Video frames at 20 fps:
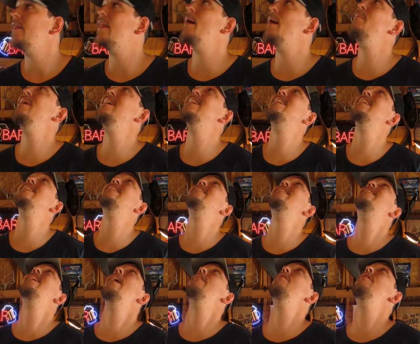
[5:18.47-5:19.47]
That means it's
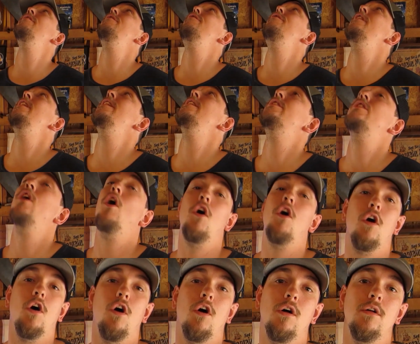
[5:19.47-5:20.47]
7 feet
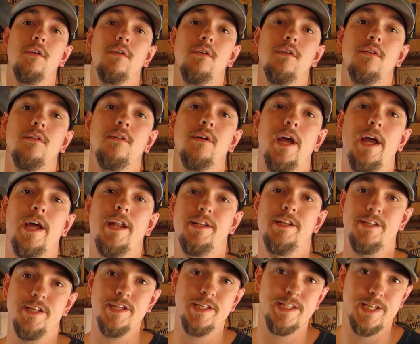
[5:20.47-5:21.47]
tall and
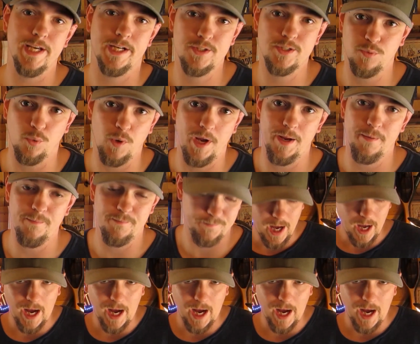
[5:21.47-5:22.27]
it's a 6 weight.